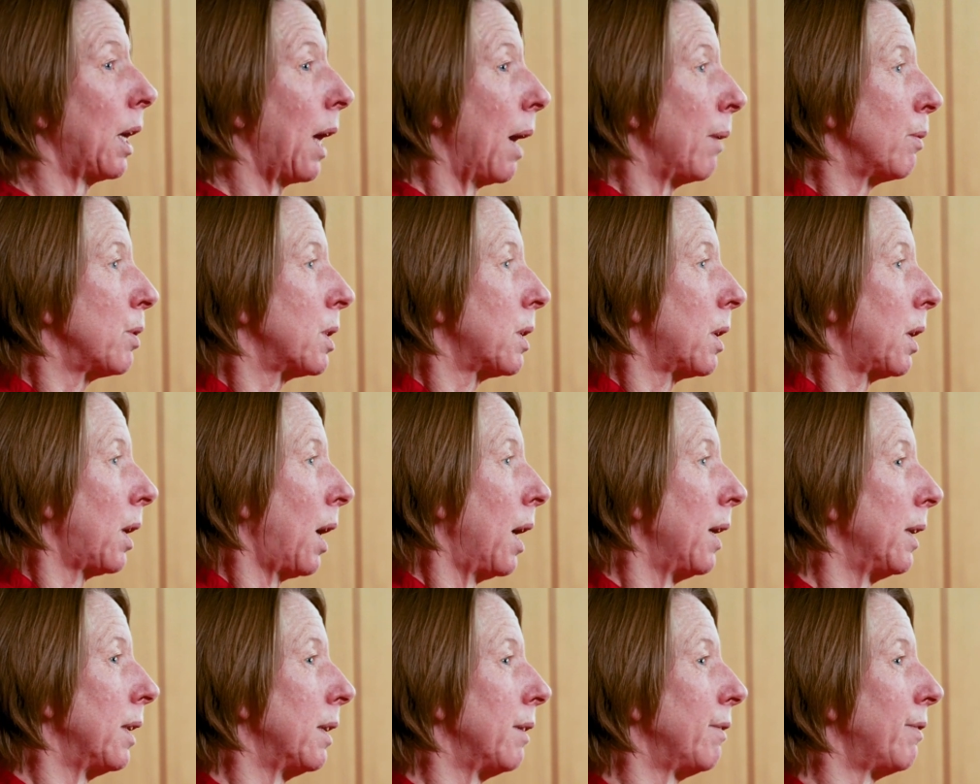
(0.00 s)
I was
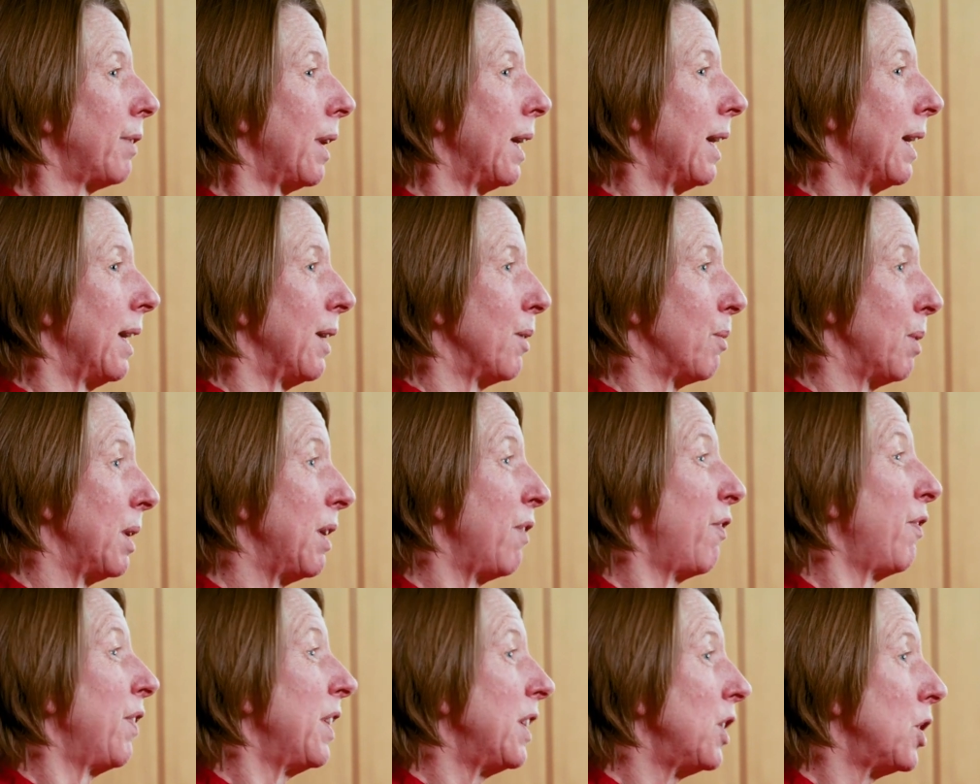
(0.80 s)
kind of, when
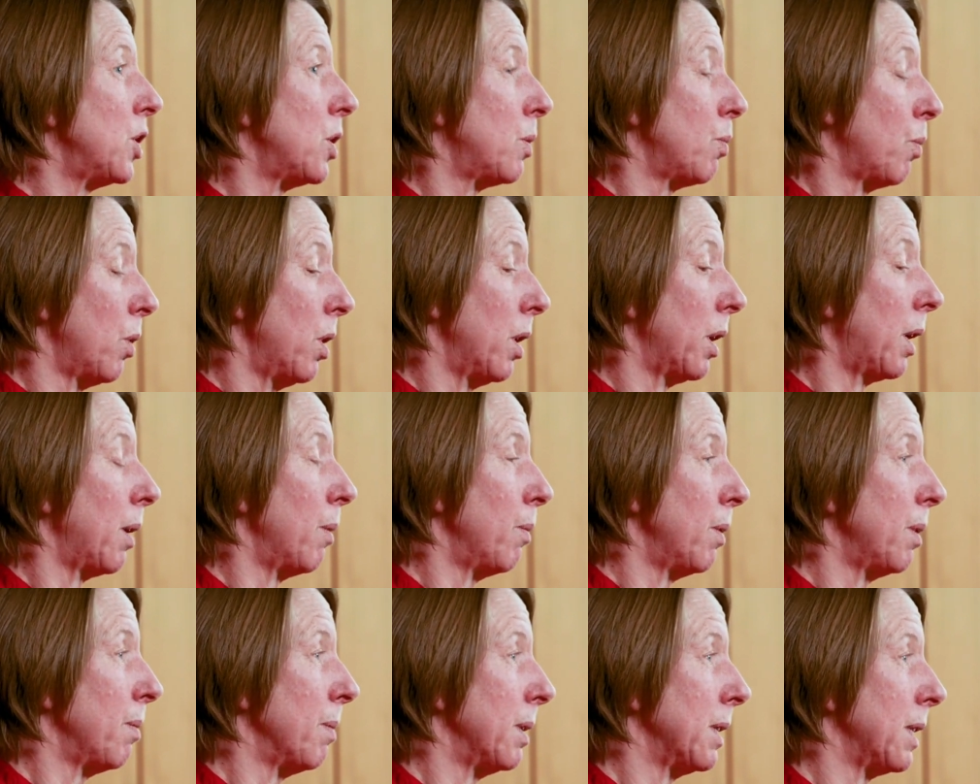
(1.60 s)
I finished
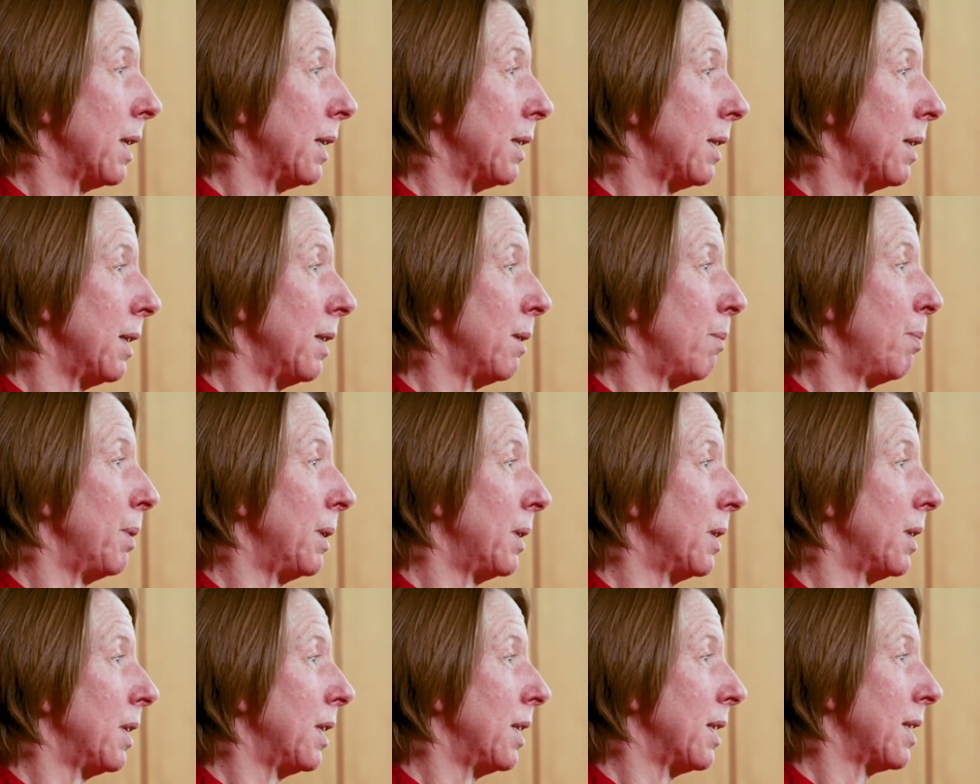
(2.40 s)
working with my dad and the
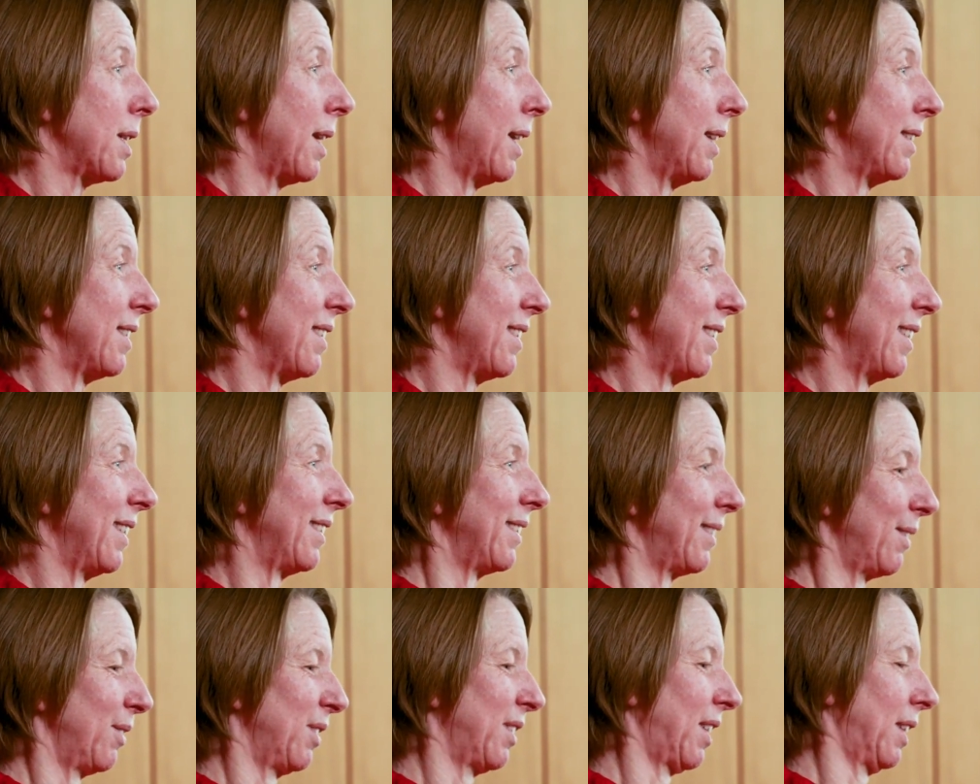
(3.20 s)
building side of
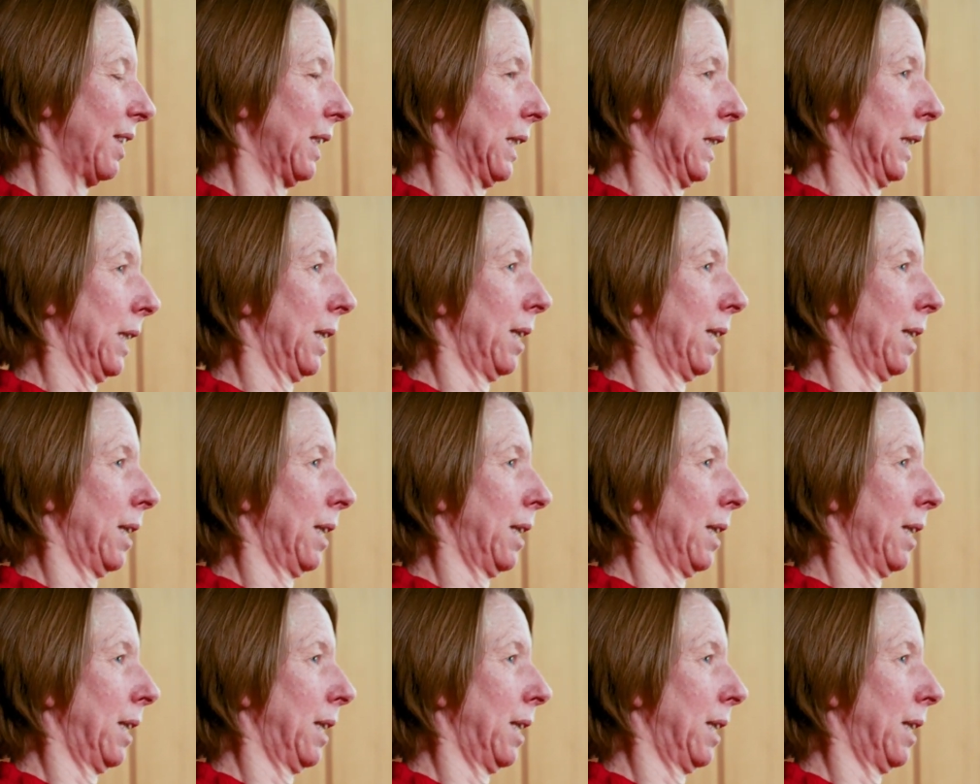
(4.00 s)
things, it's like,